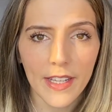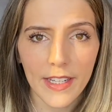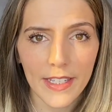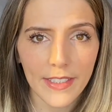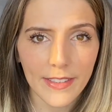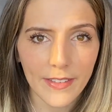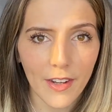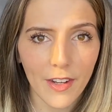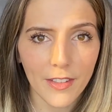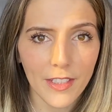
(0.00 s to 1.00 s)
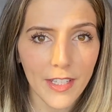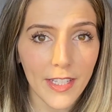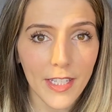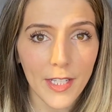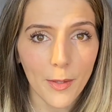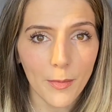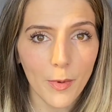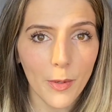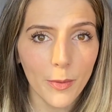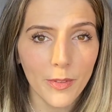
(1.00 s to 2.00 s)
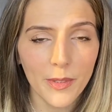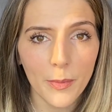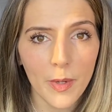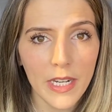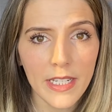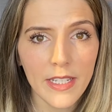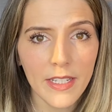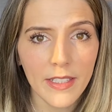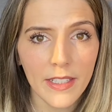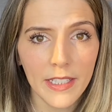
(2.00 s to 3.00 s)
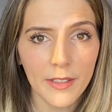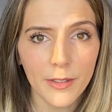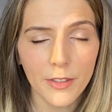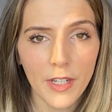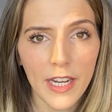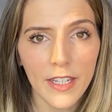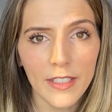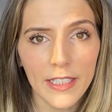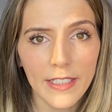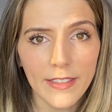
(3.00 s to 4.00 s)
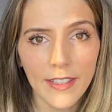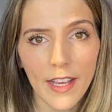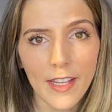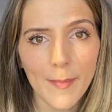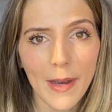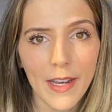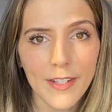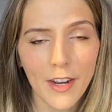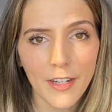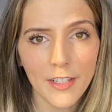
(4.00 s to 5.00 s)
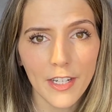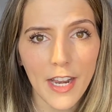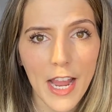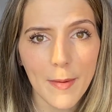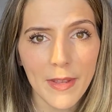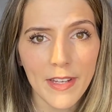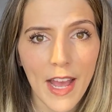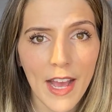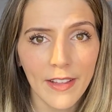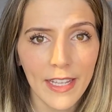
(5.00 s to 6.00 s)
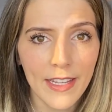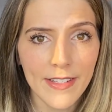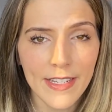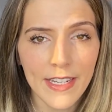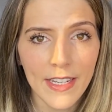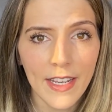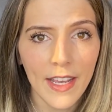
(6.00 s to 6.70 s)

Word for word: It's called the ROSE 1 clinical trial. It's led by Dr. Ayman Al-Hendy.